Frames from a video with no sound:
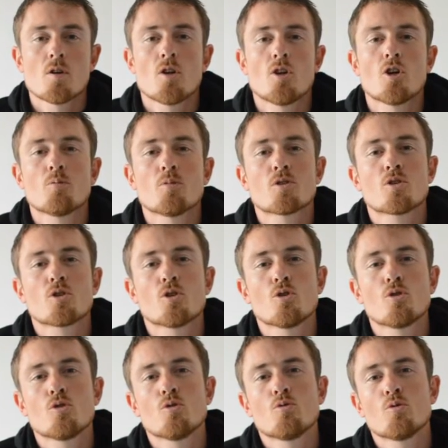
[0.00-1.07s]
Number
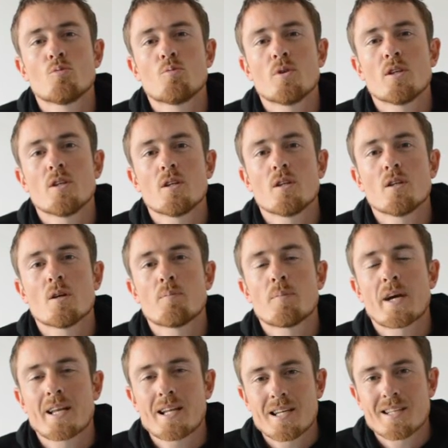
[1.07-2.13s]
two would be a
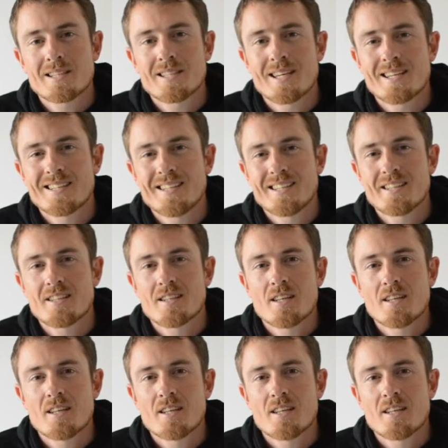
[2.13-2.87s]
pedaling technique.